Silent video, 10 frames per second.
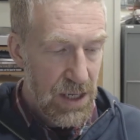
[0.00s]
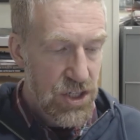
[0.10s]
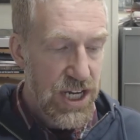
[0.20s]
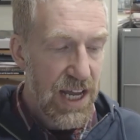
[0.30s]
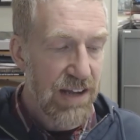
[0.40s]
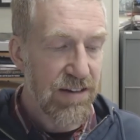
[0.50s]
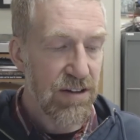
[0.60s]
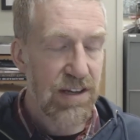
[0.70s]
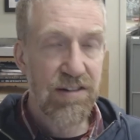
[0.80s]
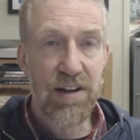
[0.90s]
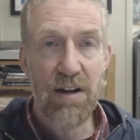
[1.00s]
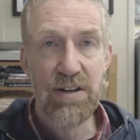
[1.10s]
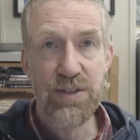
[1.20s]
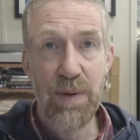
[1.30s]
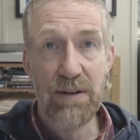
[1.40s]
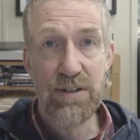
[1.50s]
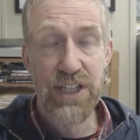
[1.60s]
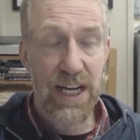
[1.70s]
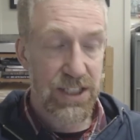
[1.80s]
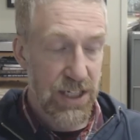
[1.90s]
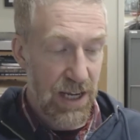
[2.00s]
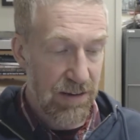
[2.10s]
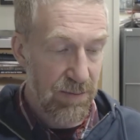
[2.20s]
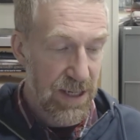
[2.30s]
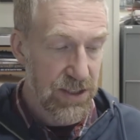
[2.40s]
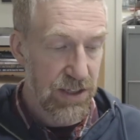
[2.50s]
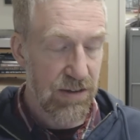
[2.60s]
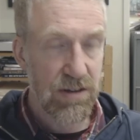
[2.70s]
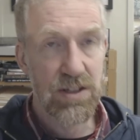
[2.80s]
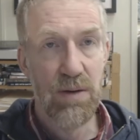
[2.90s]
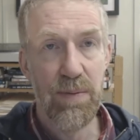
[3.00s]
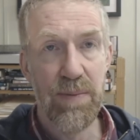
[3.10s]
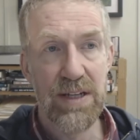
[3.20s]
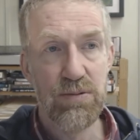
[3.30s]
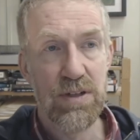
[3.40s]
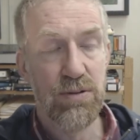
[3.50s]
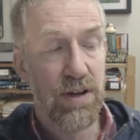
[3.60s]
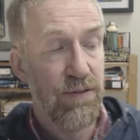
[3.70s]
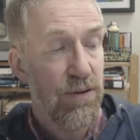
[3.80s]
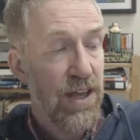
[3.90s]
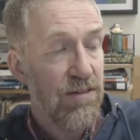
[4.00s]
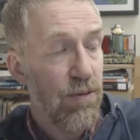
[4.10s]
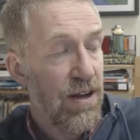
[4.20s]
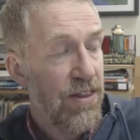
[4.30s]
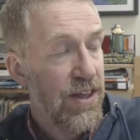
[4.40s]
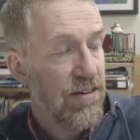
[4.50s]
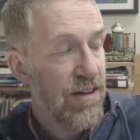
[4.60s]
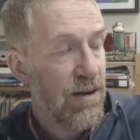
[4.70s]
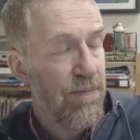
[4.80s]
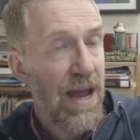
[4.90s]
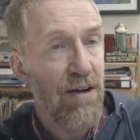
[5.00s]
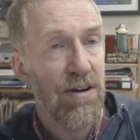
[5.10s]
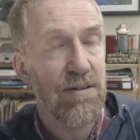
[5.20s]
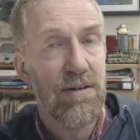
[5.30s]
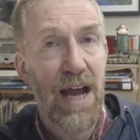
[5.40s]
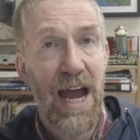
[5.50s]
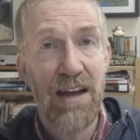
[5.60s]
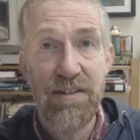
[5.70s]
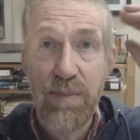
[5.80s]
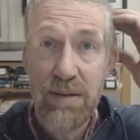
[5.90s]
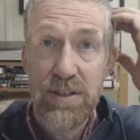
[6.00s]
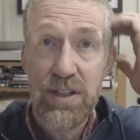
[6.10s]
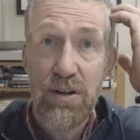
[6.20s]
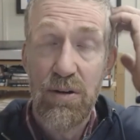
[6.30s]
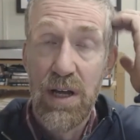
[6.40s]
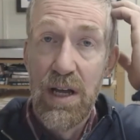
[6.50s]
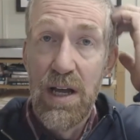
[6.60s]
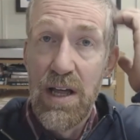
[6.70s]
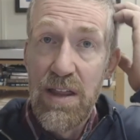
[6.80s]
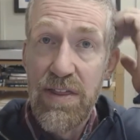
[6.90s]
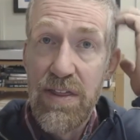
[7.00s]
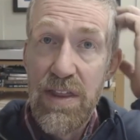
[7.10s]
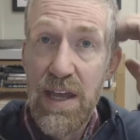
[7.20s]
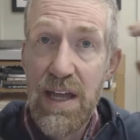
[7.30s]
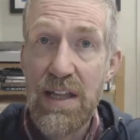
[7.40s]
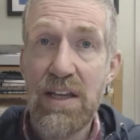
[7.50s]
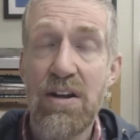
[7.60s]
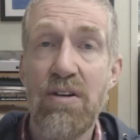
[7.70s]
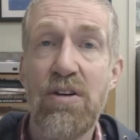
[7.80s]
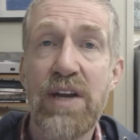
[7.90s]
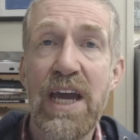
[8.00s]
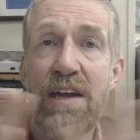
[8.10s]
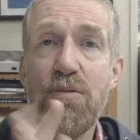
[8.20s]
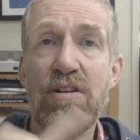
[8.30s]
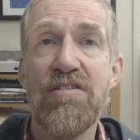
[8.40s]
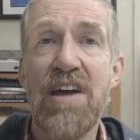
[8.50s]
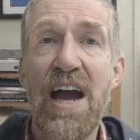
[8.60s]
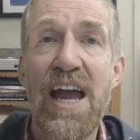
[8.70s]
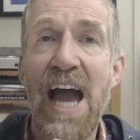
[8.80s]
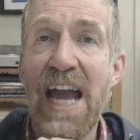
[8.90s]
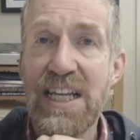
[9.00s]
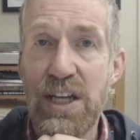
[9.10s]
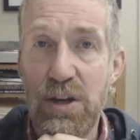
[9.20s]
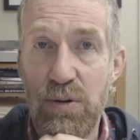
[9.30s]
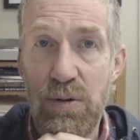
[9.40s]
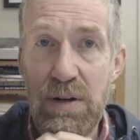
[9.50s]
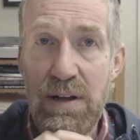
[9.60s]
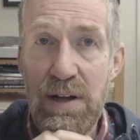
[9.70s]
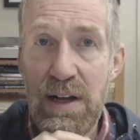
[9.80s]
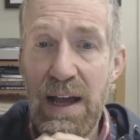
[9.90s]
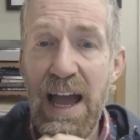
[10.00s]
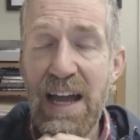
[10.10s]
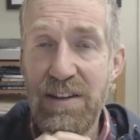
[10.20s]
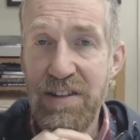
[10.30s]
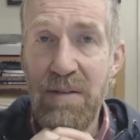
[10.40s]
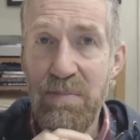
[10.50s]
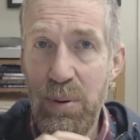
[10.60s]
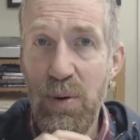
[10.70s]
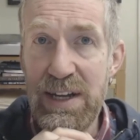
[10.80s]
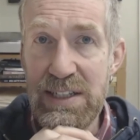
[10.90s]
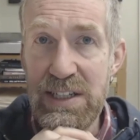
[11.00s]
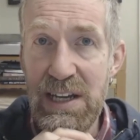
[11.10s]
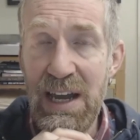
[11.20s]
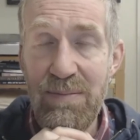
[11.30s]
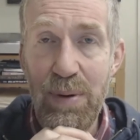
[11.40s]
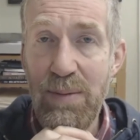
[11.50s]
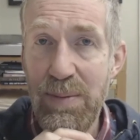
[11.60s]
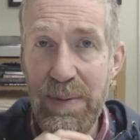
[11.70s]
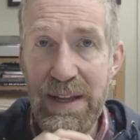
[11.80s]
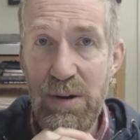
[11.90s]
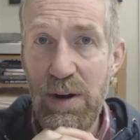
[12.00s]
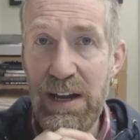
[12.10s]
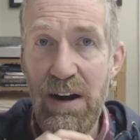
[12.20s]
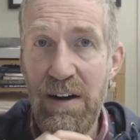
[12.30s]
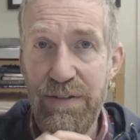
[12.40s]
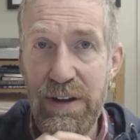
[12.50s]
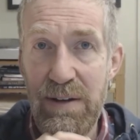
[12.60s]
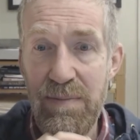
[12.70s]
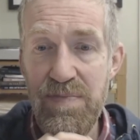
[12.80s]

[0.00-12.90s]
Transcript: She isn't discouraged by rejection, as he mentions at the top of page 124. That's one of the things that a parent has to be able to do. You know, your kid will say, I hate you, at some point, and probably quite often.